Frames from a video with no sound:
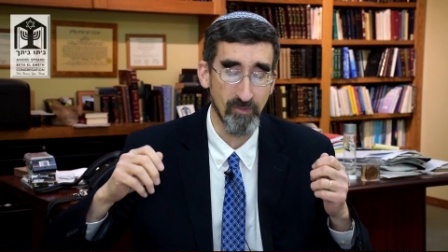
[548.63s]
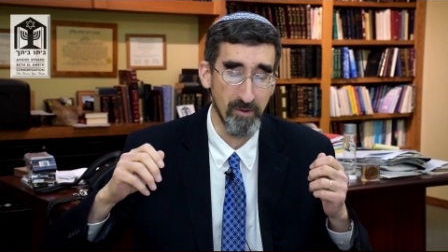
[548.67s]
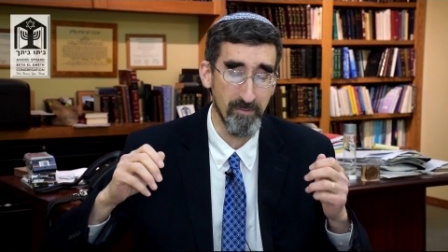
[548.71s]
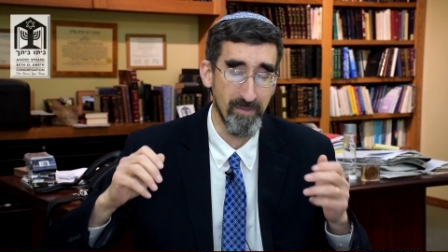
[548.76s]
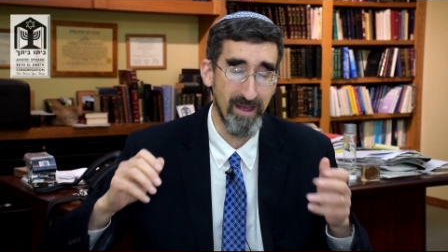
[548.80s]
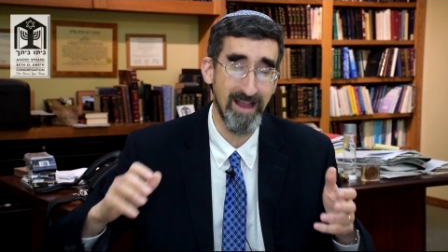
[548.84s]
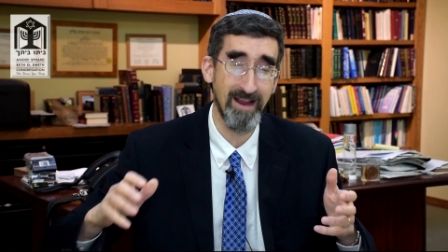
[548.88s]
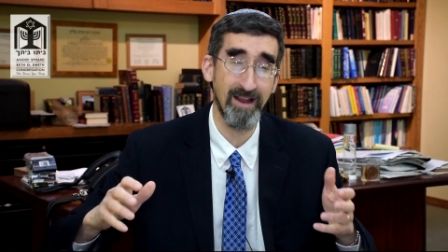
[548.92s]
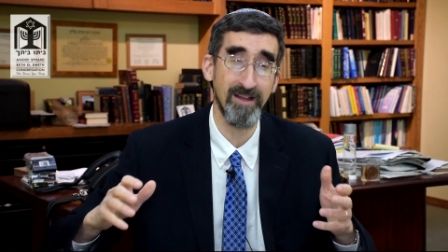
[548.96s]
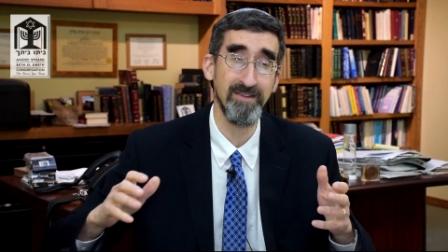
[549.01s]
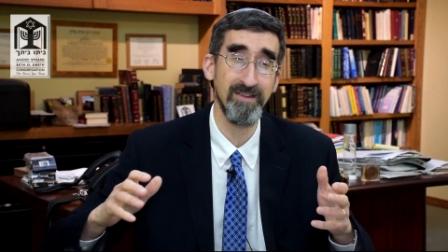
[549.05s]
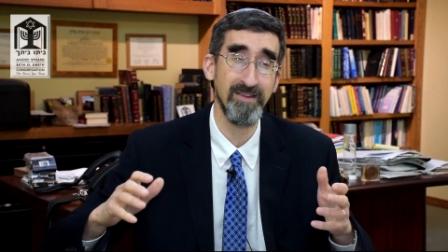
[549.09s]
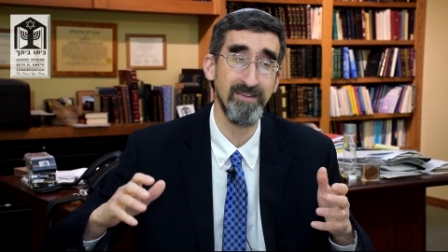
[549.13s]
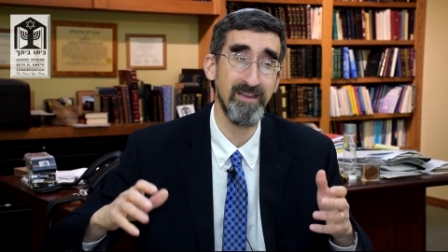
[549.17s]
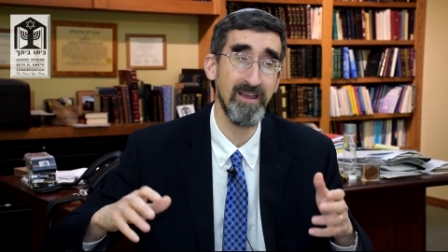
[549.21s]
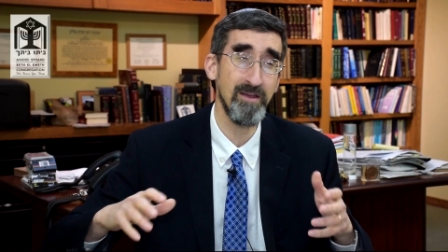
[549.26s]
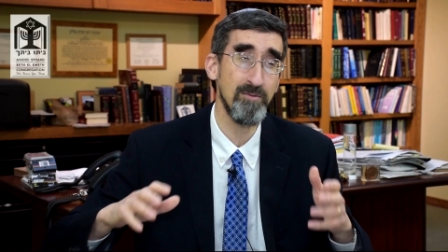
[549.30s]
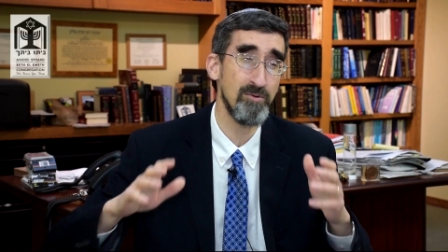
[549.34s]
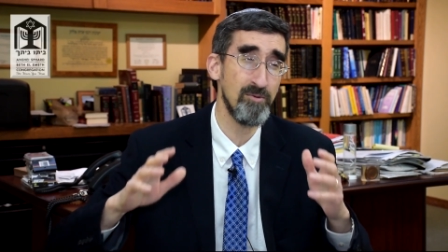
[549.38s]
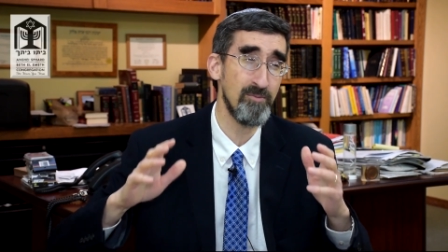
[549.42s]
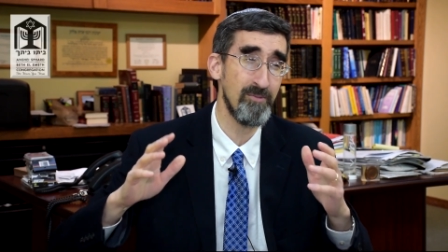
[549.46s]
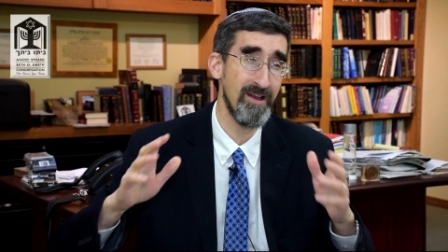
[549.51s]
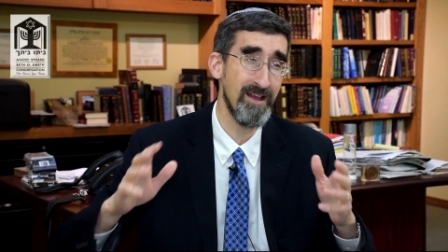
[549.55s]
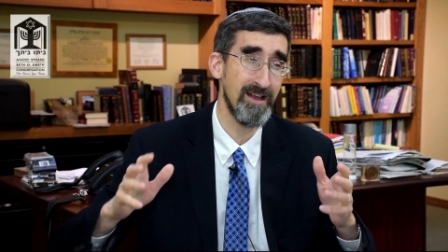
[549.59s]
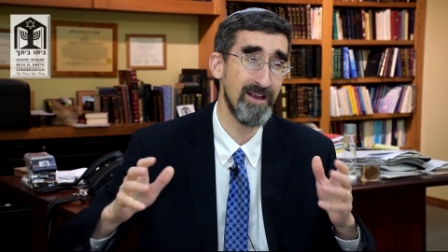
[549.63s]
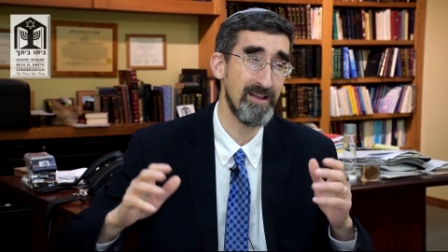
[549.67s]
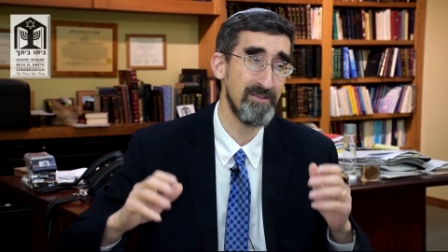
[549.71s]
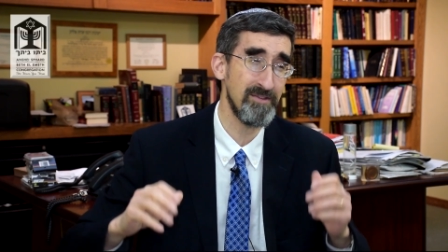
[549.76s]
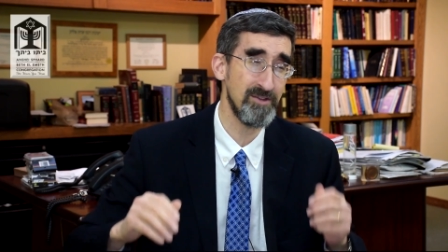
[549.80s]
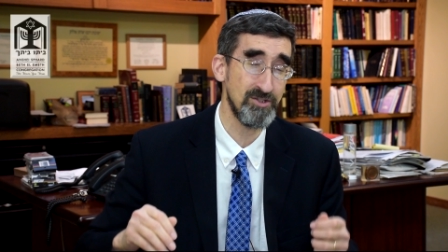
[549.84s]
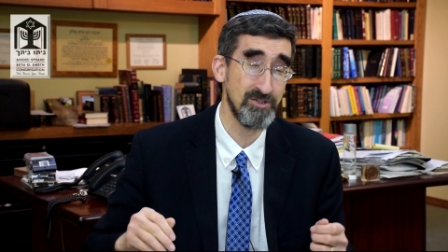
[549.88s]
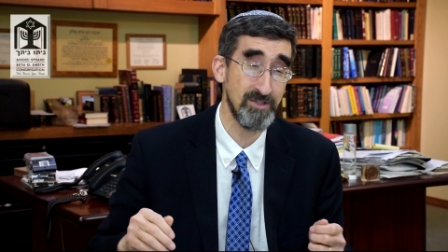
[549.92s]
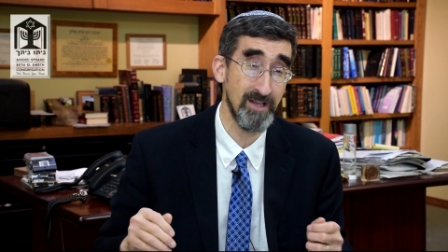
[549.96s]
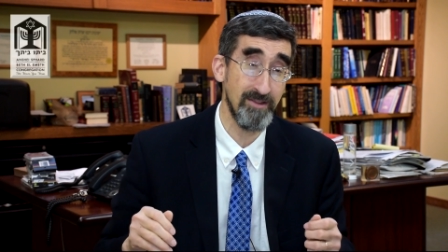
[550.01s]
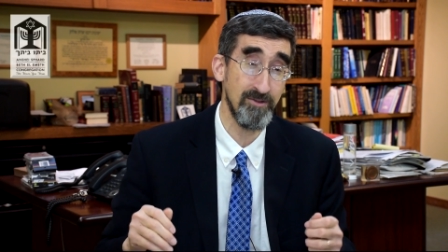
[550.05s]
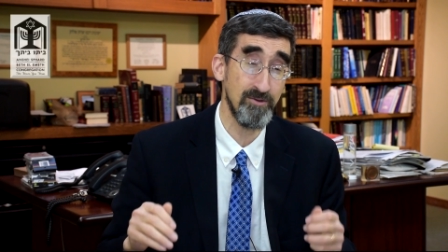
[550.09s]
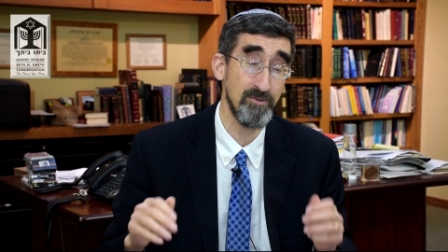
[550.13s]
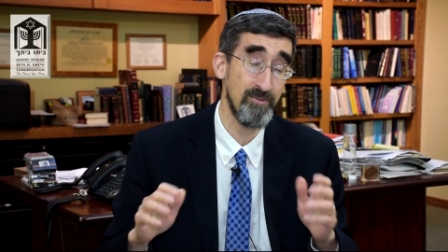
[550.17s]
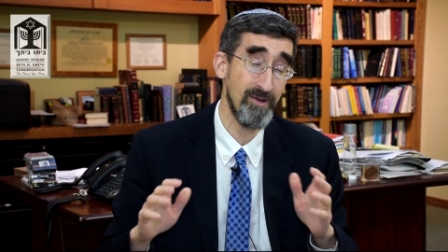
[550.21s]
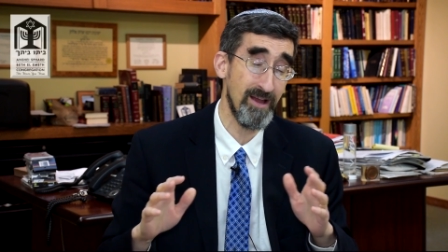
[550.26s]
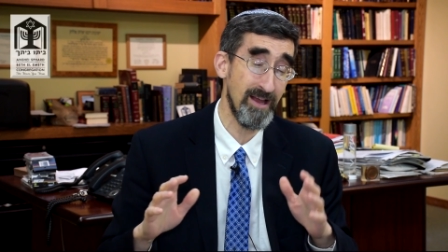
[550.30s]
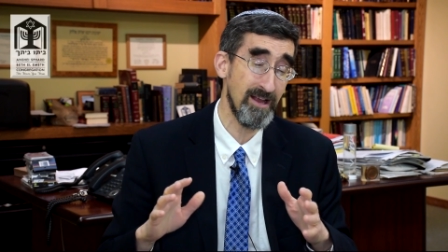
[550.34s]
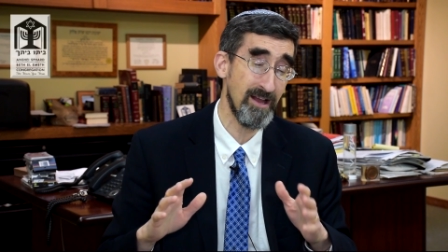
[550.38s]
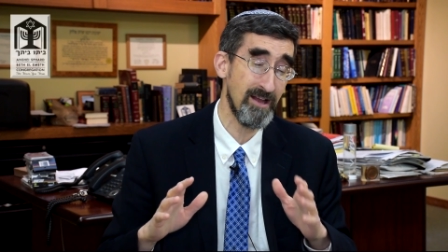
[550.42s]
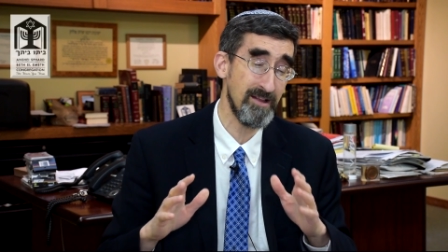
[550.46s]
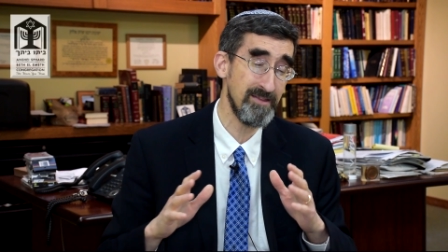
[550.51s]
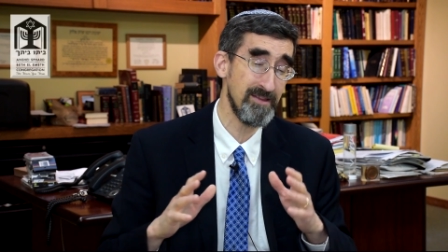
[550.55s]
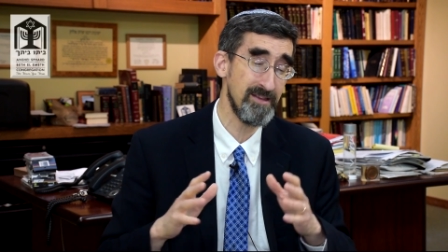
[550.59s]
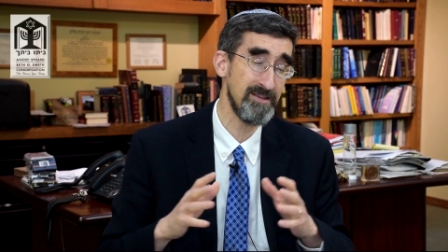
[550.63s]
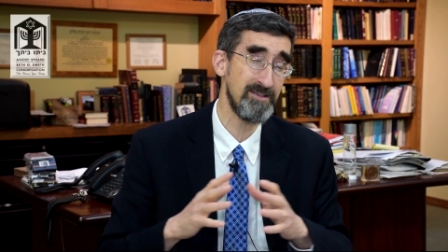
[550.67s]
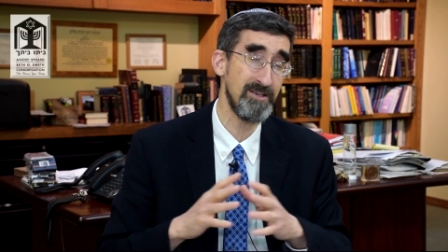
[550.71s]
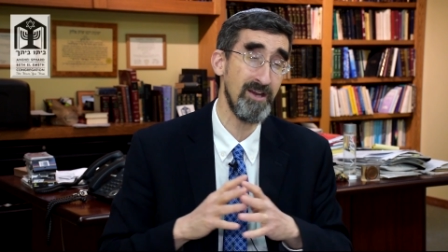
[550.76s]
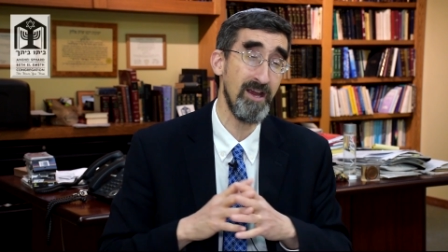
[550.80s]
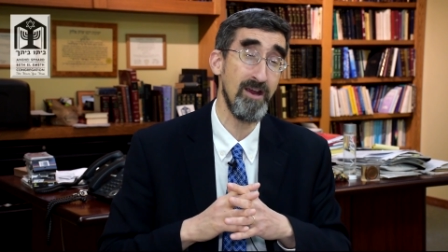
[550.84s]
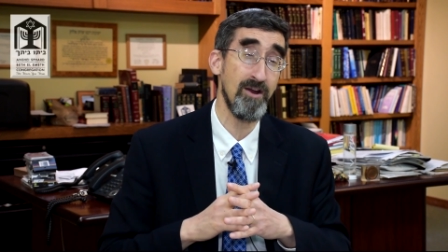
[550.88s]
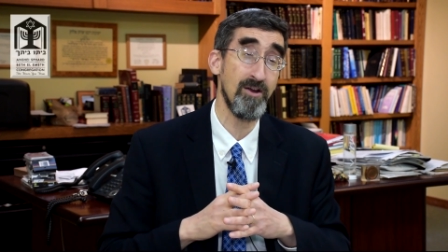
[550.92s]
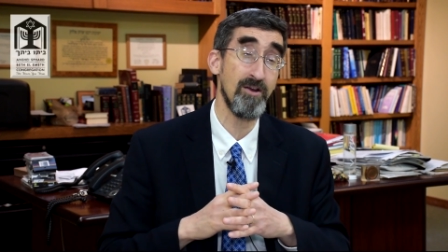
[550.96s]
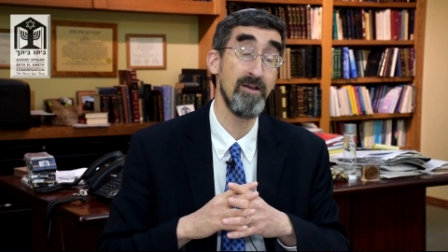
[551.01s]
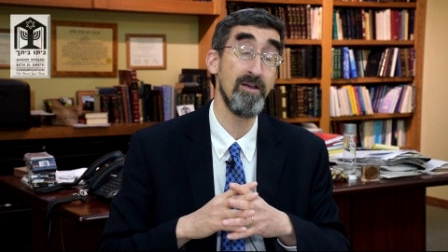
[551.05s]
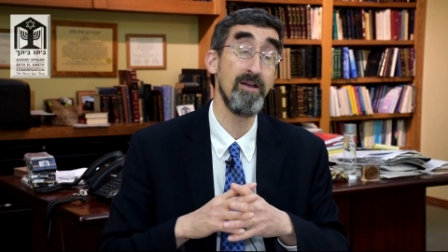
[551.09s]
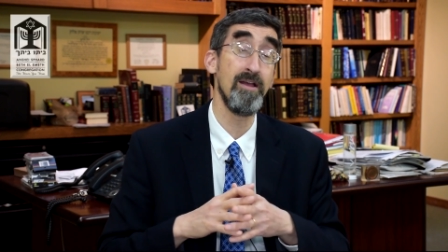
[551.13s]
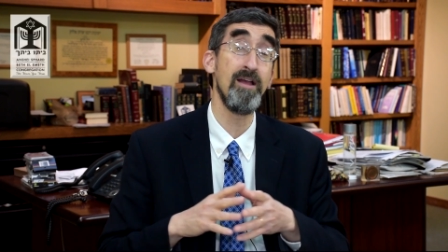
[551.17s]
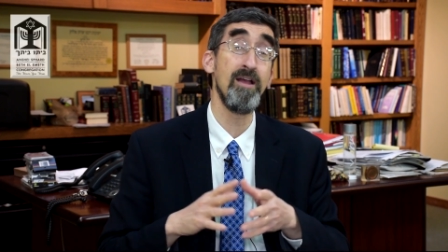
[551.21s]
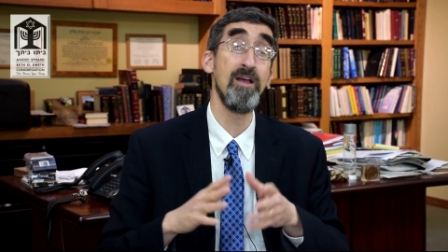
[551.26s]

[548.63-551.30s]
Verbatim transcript: bang on the table, bang on the stender, bang on the chair,